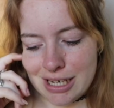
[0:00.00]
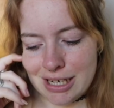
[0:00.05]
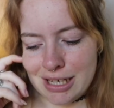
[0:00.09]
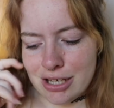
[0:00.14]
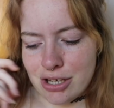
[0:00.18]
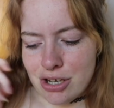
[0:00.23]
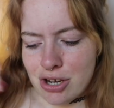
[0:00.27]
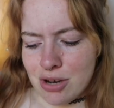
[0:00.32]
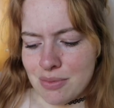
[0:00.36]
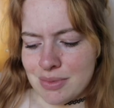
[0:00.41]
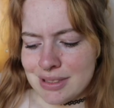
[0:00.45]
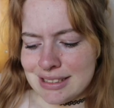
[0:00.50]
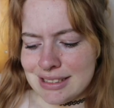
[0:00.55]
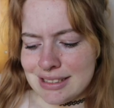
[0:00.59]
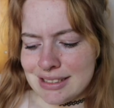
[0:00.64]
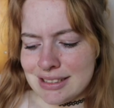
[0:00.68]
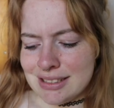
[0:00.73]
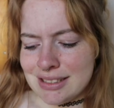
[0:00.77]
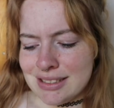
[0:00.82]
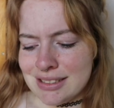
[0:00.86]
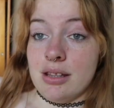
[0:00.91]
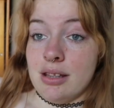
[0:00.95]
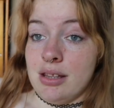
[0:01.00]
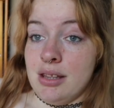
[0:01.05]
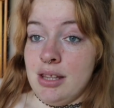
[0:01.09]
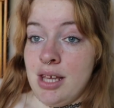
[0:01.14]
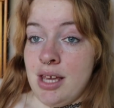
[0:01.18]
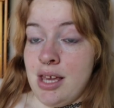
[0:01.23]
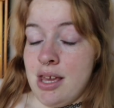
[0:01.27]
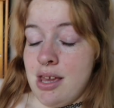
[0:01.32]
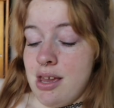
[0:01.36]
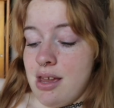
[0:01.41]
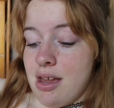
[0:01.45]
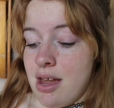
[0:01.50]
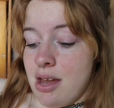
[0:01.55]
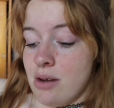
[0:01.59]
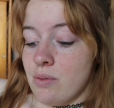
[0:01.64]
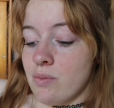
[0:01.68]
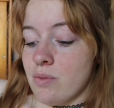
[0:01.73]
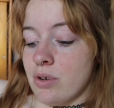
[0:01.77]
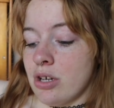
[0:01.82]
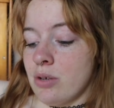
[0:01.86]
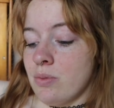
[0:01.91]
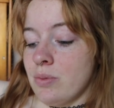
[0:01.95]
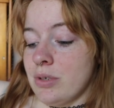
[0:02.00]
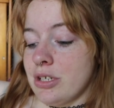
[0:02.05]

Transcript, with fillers: and he commented the N-word,